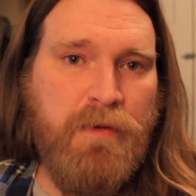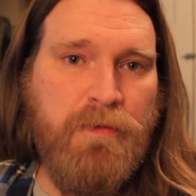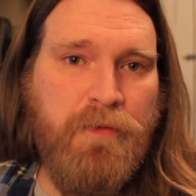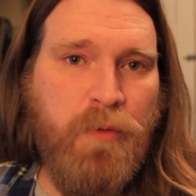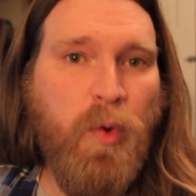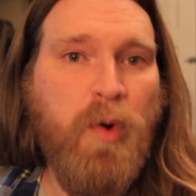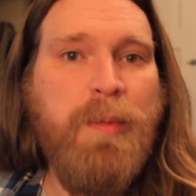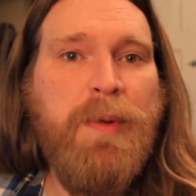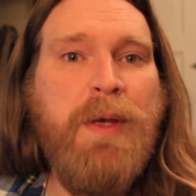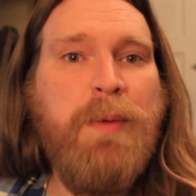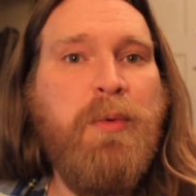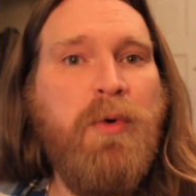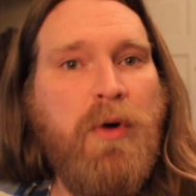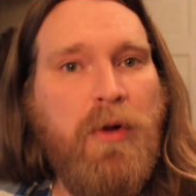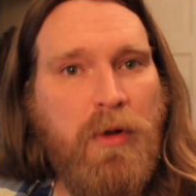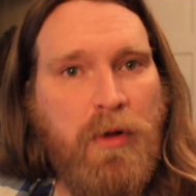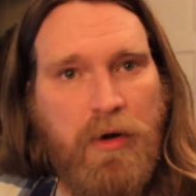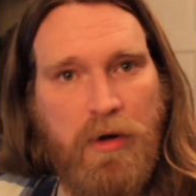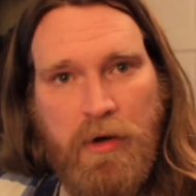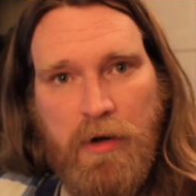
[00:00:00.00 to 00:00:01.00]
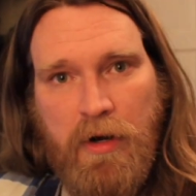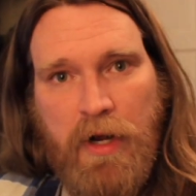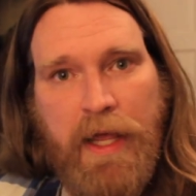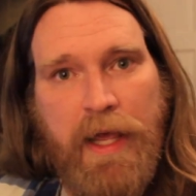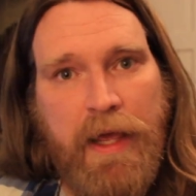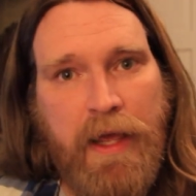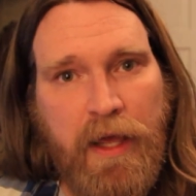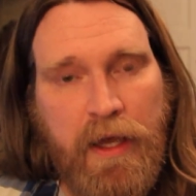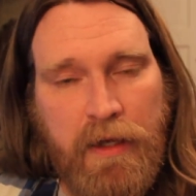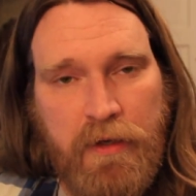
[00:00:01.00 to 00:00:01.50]
4 people are
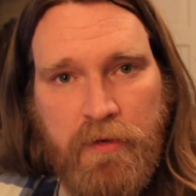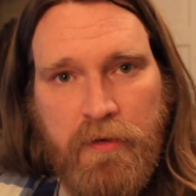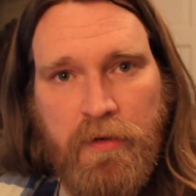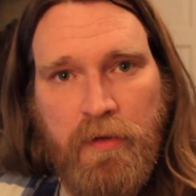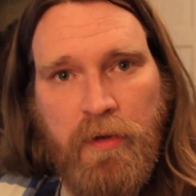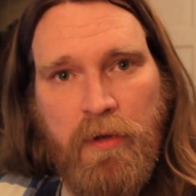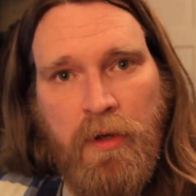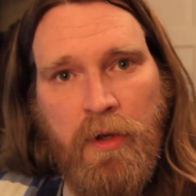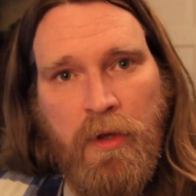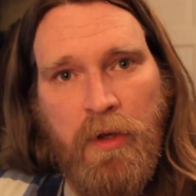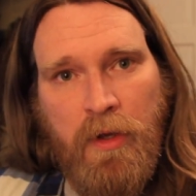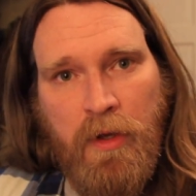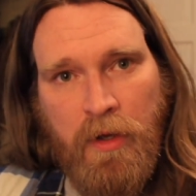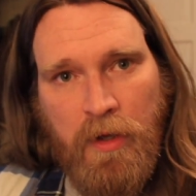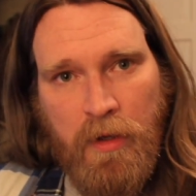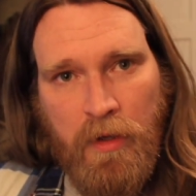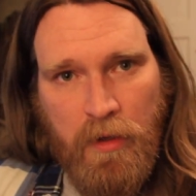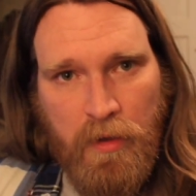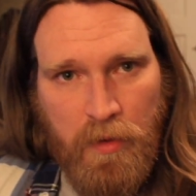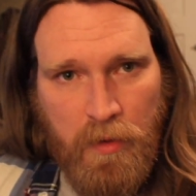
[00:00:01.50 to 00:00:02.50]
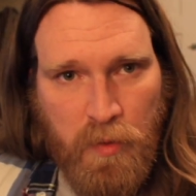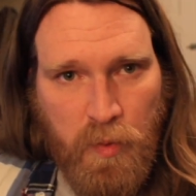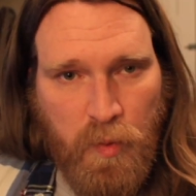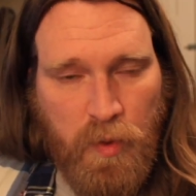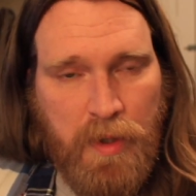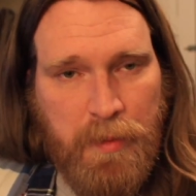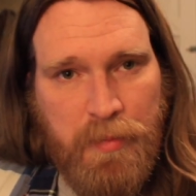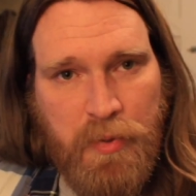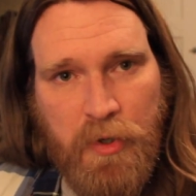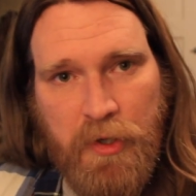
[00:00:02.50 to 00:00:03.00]
hanged.
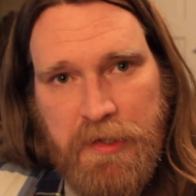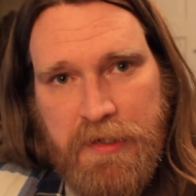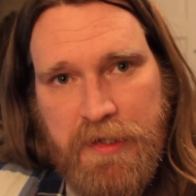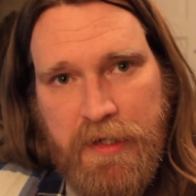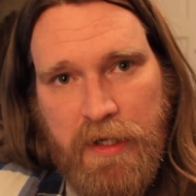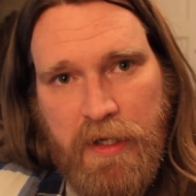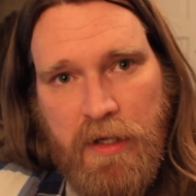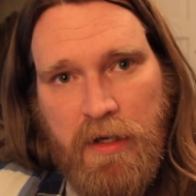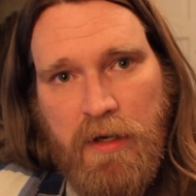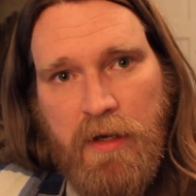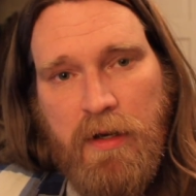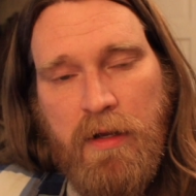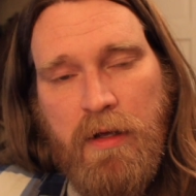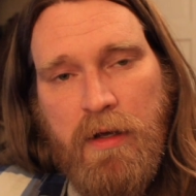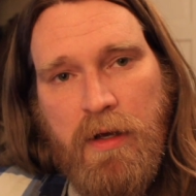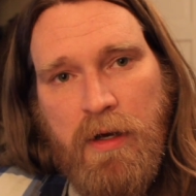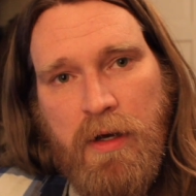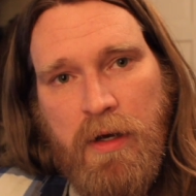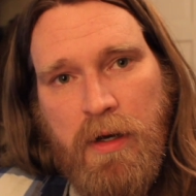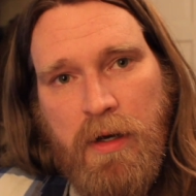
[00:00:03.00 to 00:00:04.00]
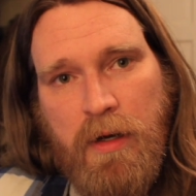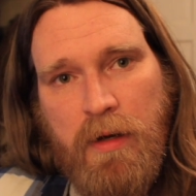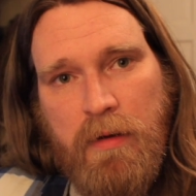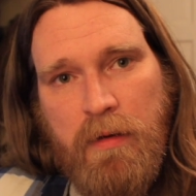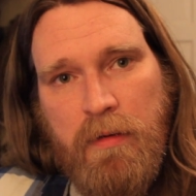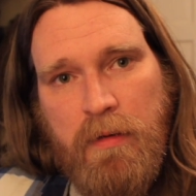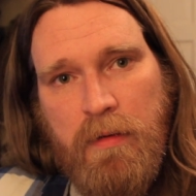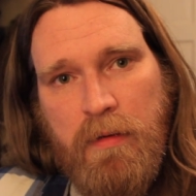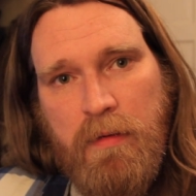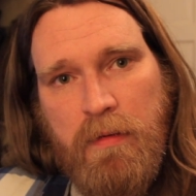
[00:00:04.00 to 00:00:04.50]
One person
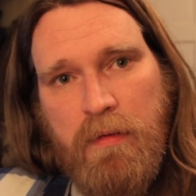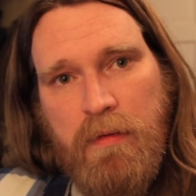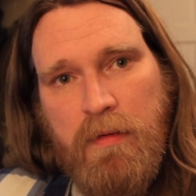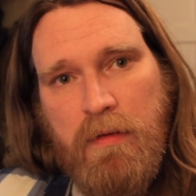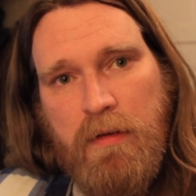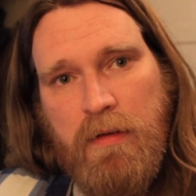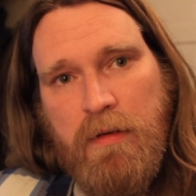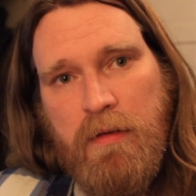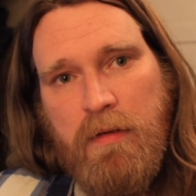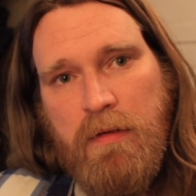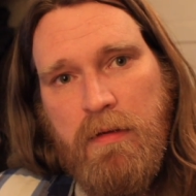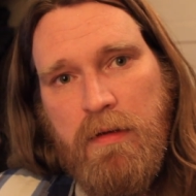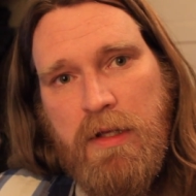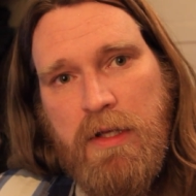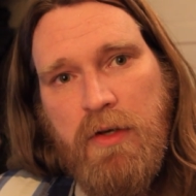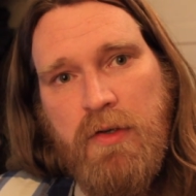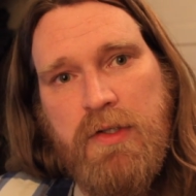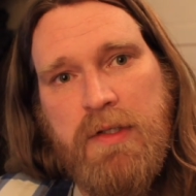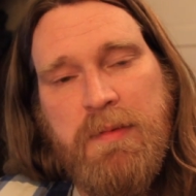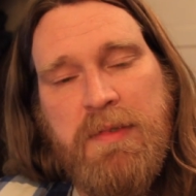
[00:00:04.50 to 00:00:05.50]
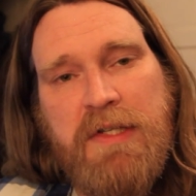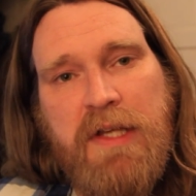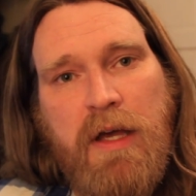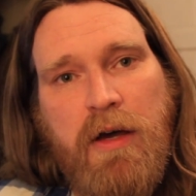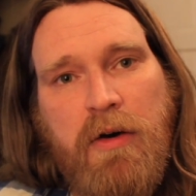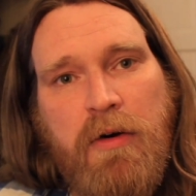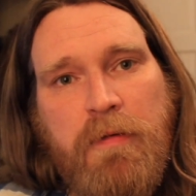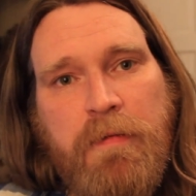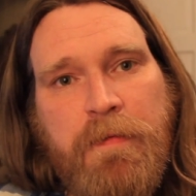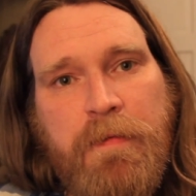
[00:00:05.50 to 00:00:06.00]
kills
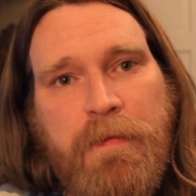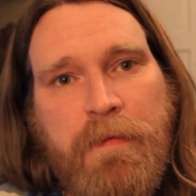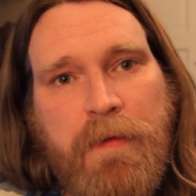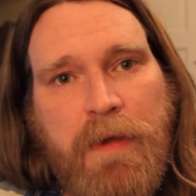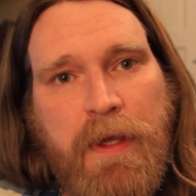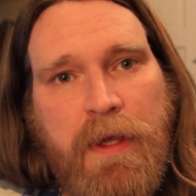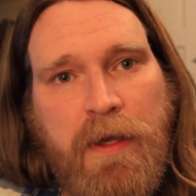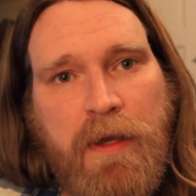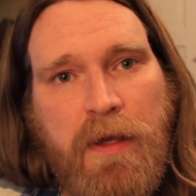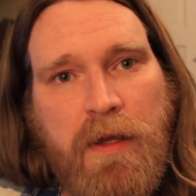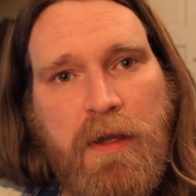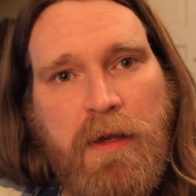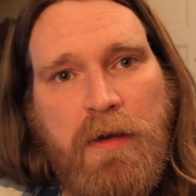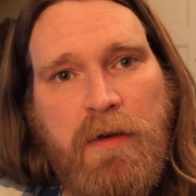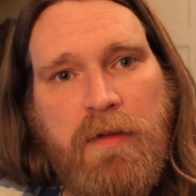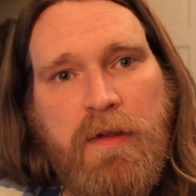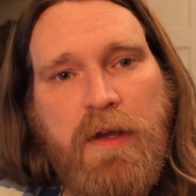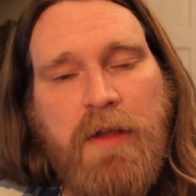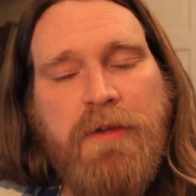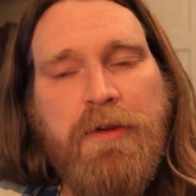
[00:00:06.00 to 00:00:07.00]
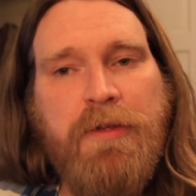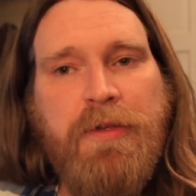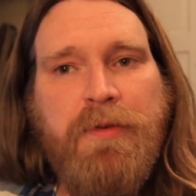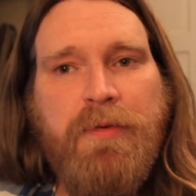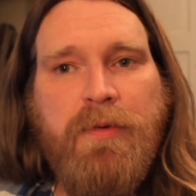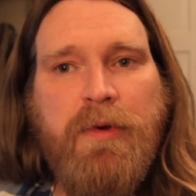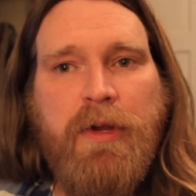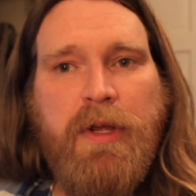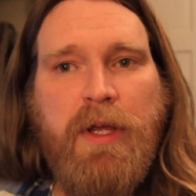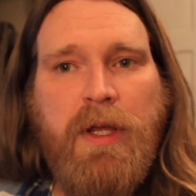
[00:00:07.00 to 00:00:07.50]
himself, and the other
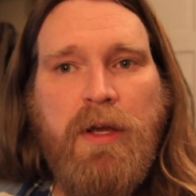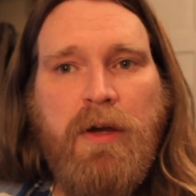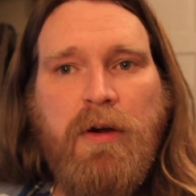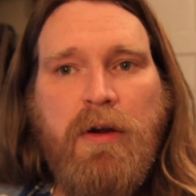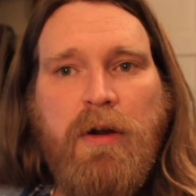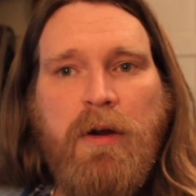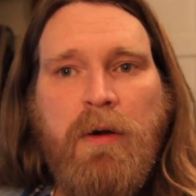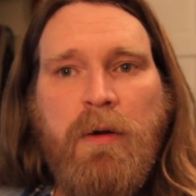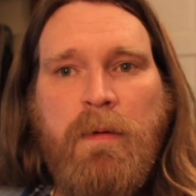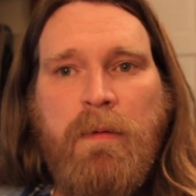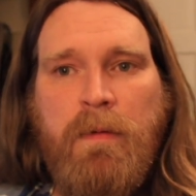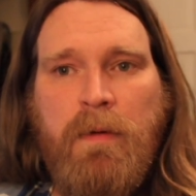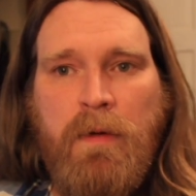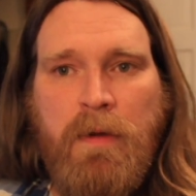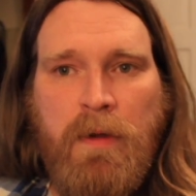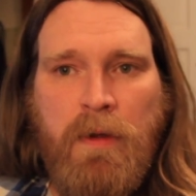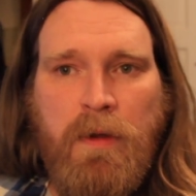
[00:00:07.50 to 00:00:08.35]
3 are